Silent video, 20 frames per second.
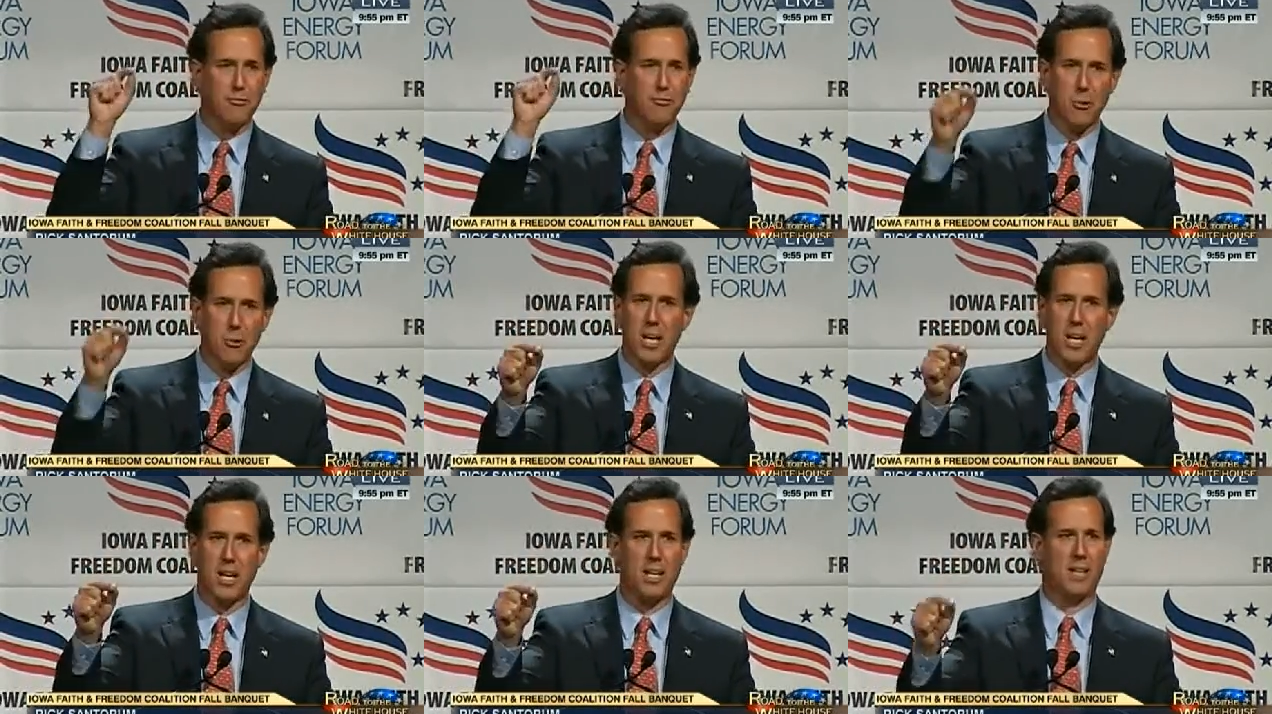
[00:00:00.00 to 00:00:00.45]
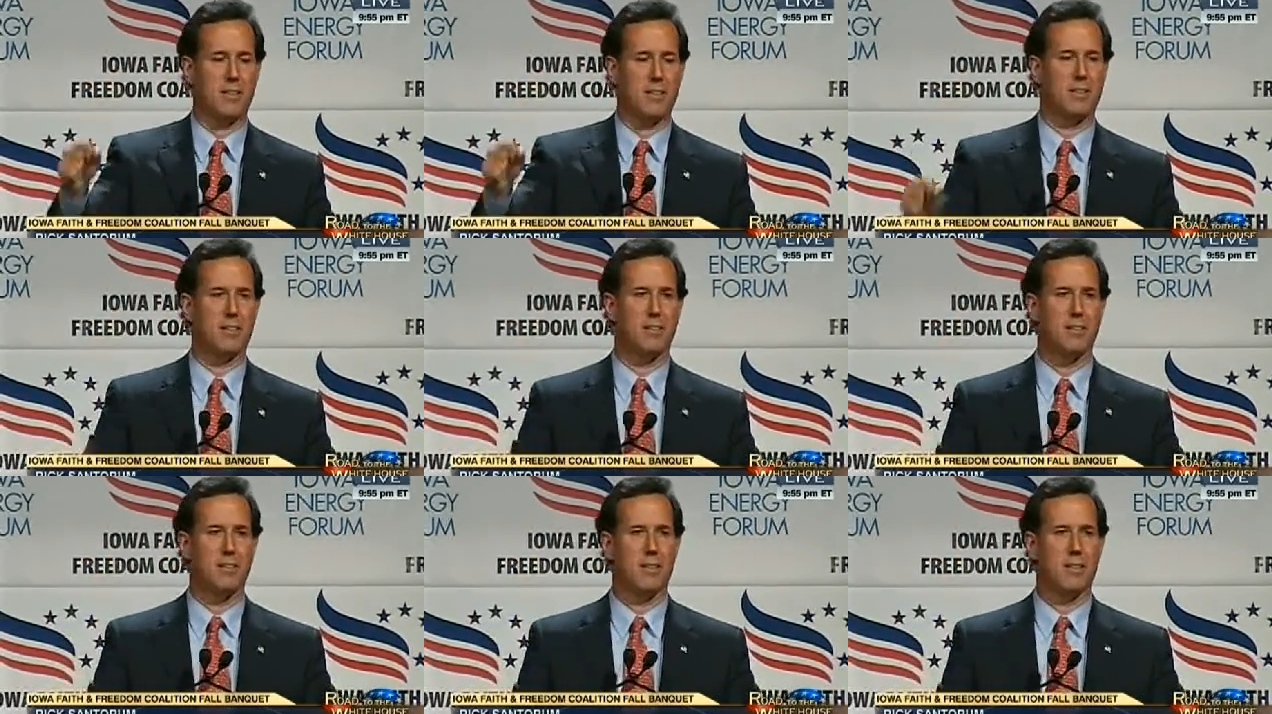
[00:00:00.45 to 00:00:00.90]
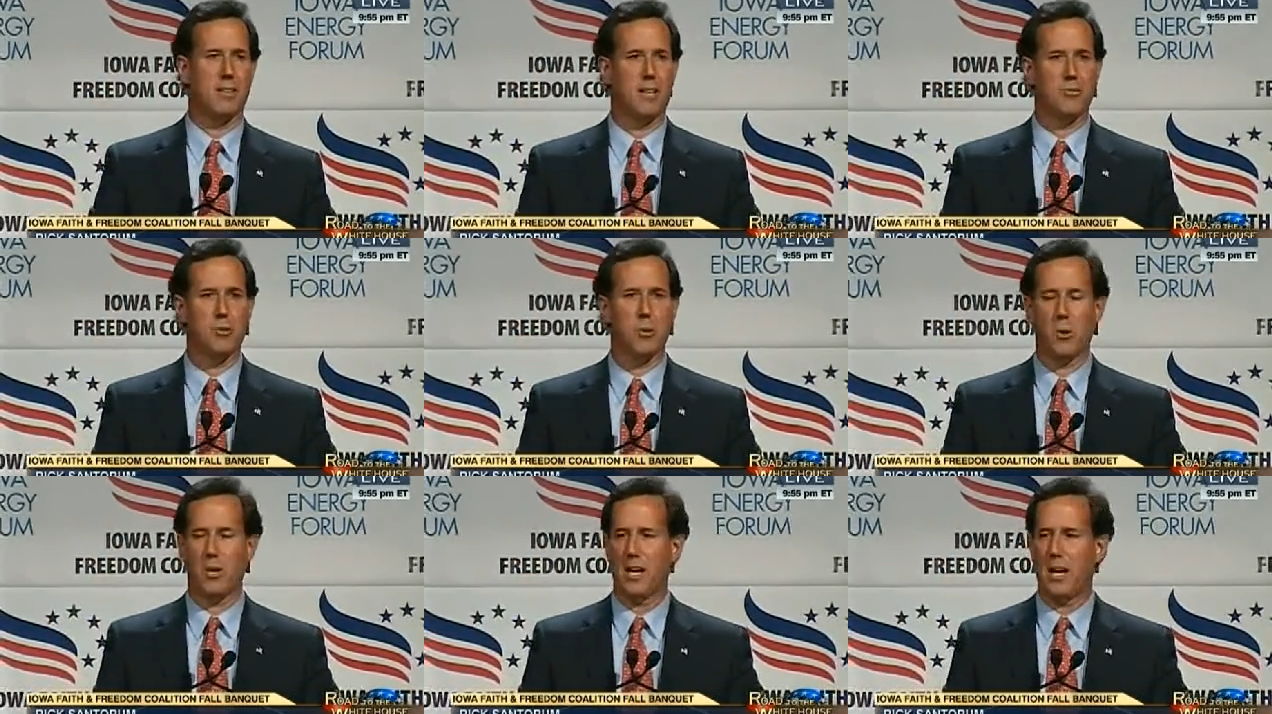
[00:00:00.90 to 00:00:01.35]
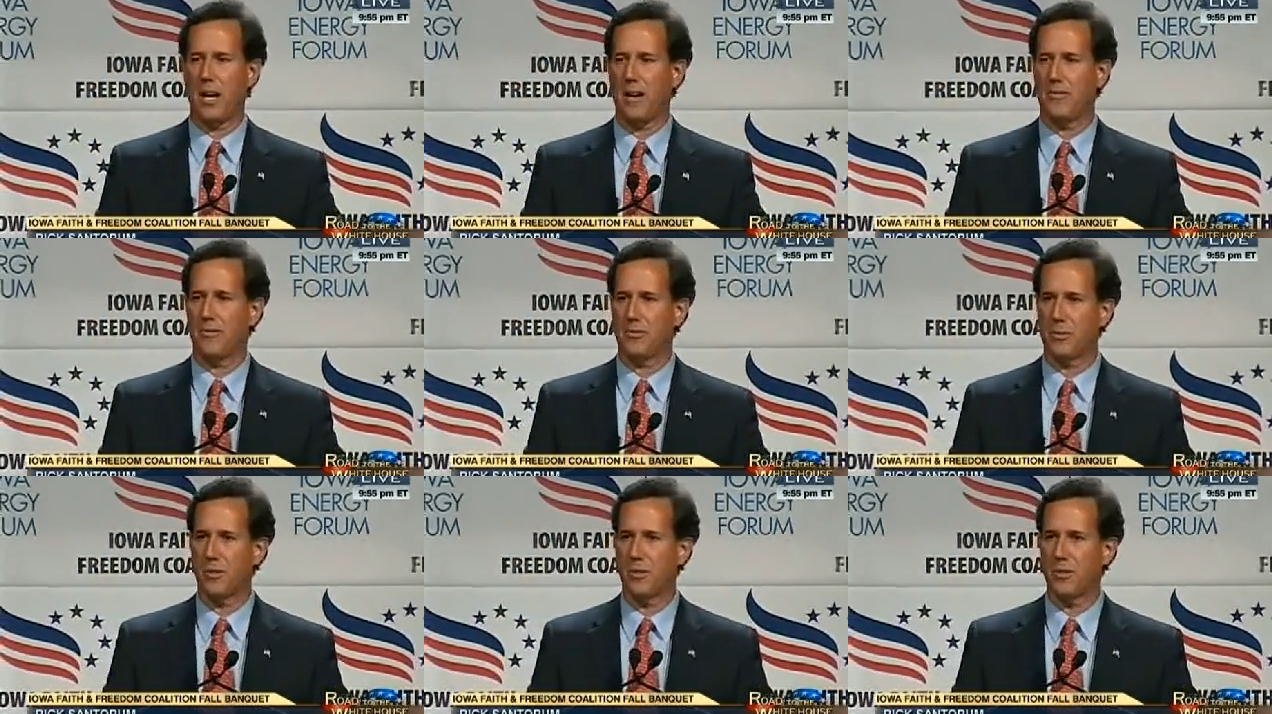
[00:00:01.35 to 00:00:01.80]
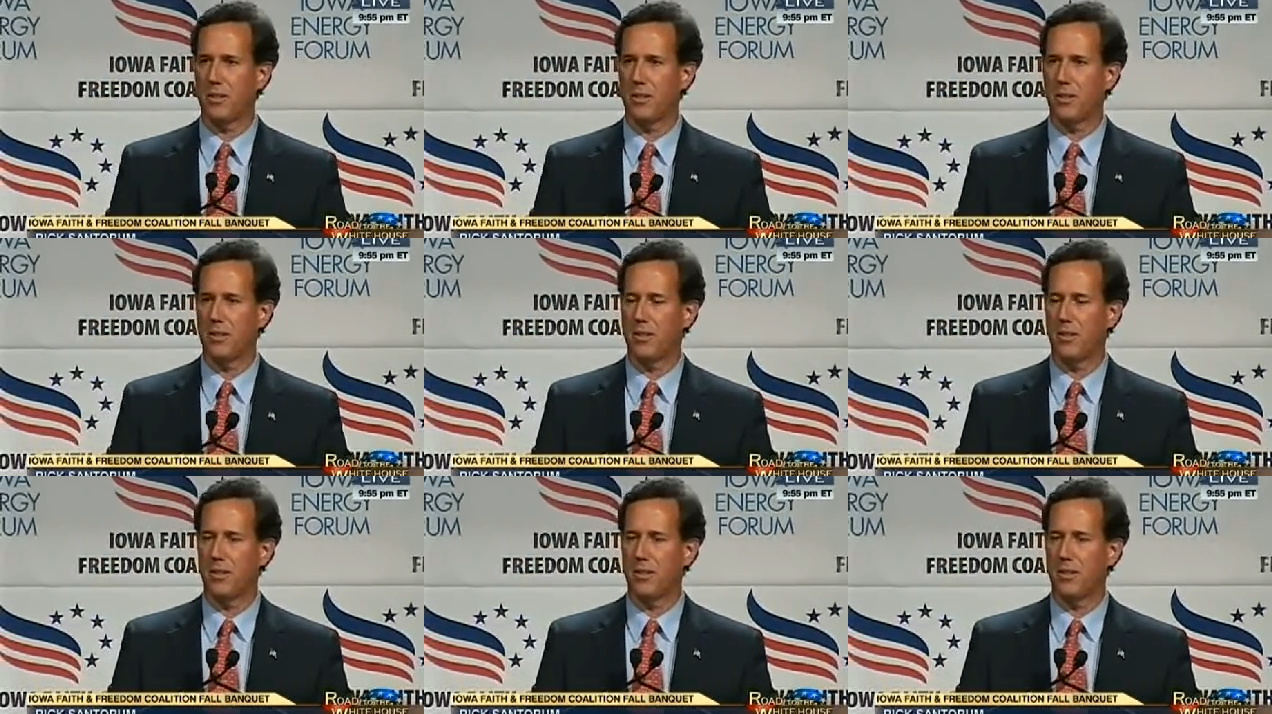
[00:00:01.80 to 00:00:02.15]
afraid of going after